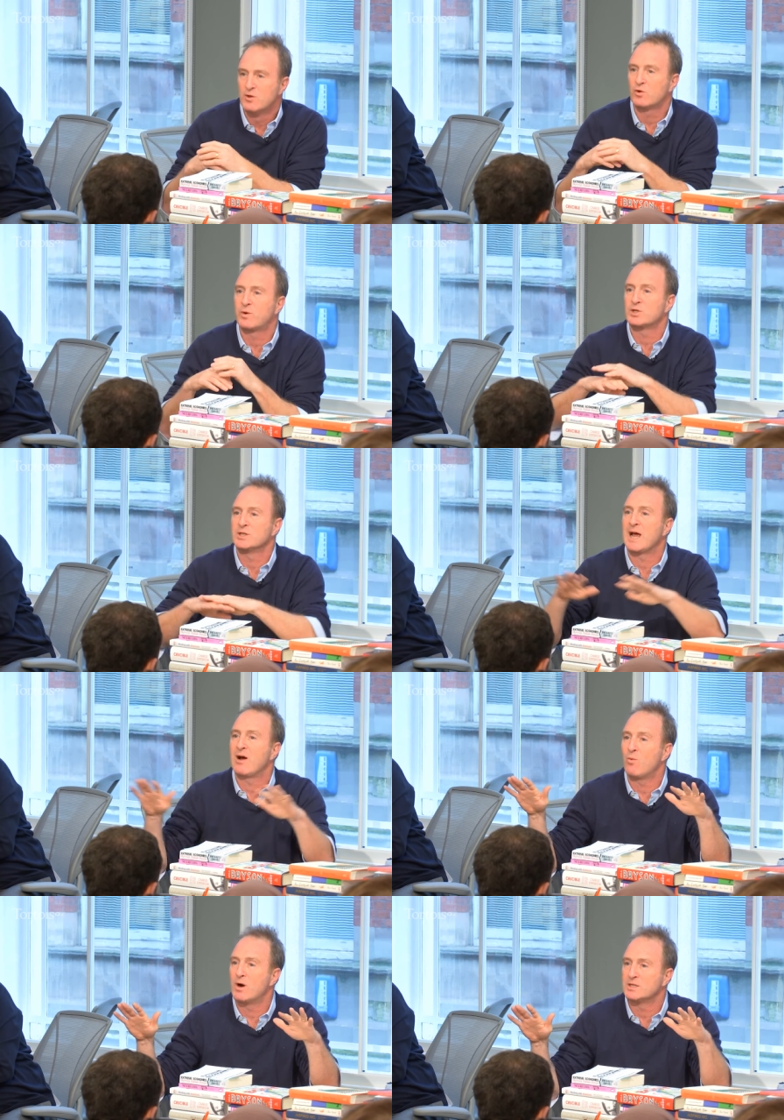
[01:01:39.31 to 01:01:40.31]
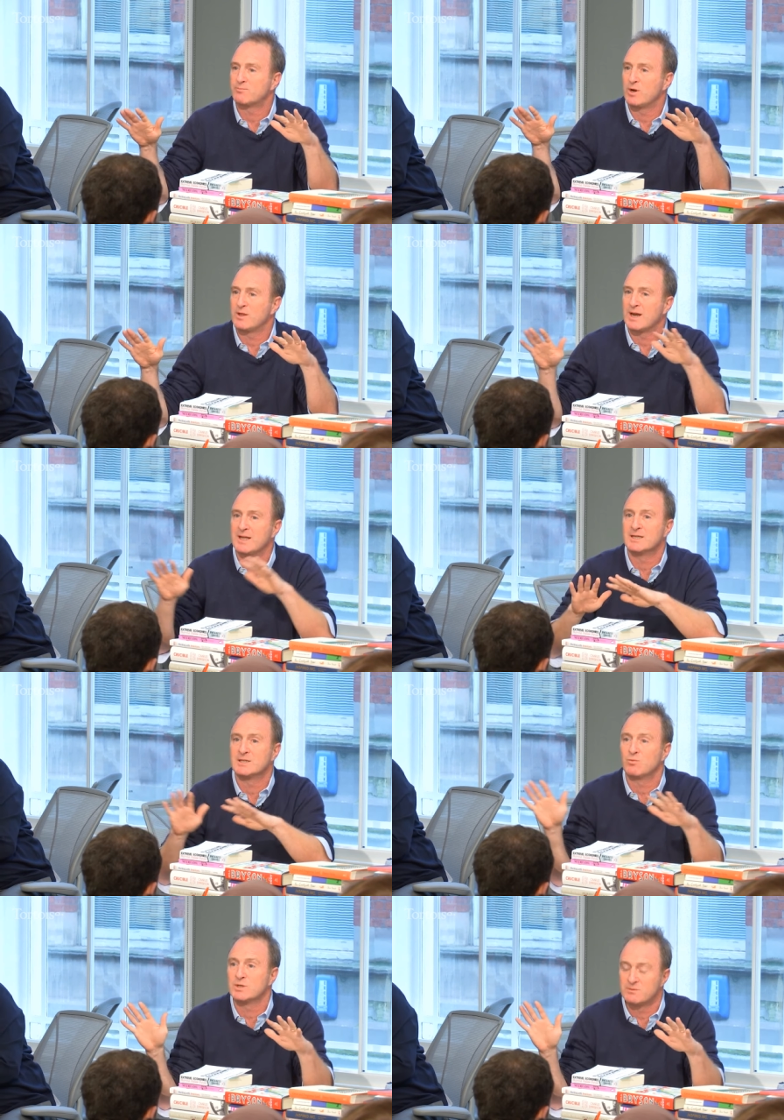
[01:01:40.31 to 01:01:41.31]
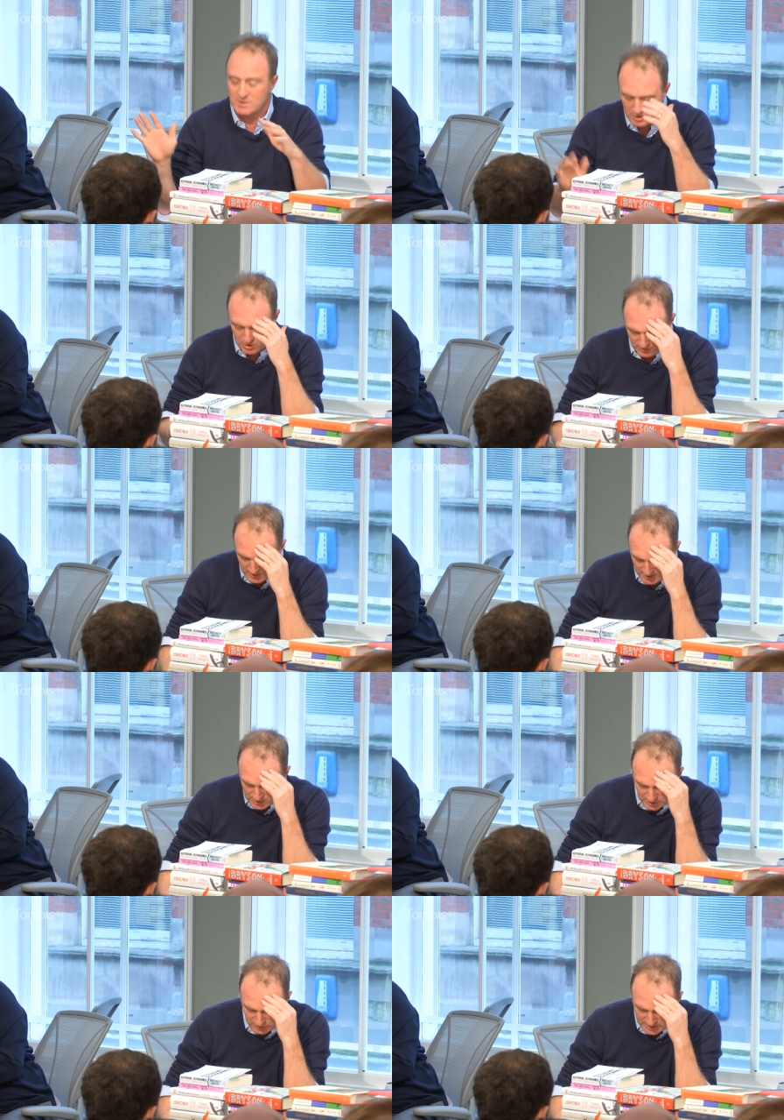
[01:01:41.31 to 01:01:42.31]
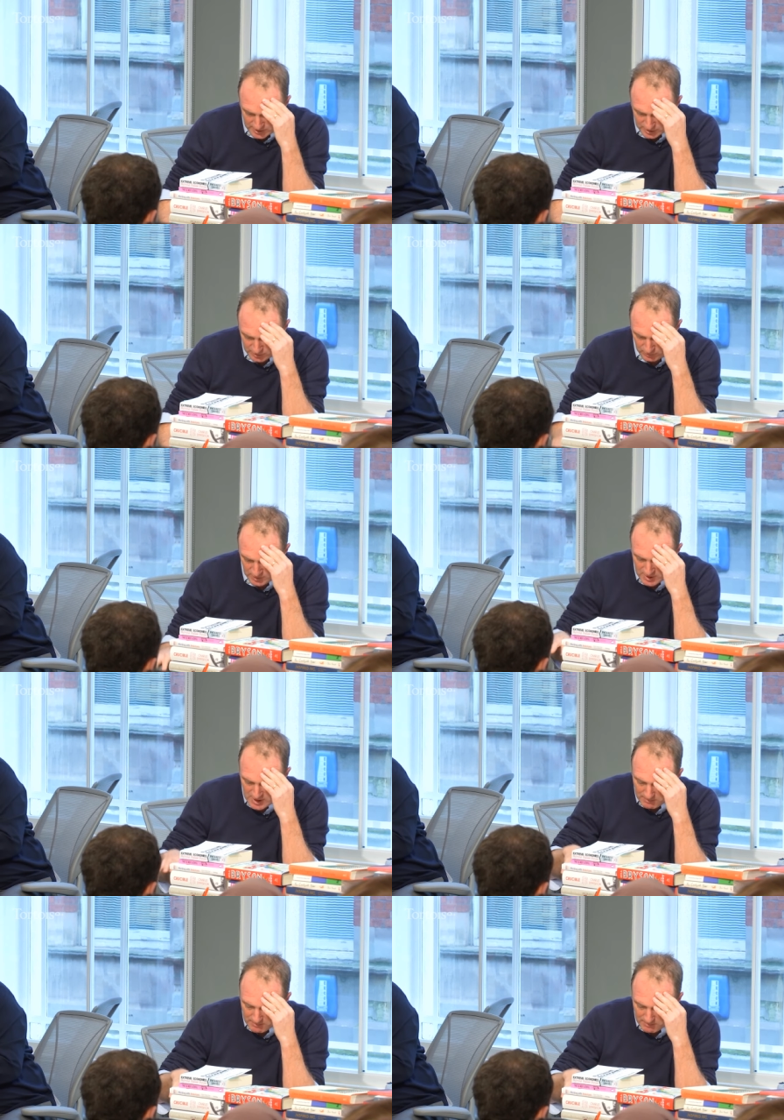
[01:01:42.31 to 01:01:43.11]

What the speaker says: The question is how widespread that is, which seems like a good thing to look into.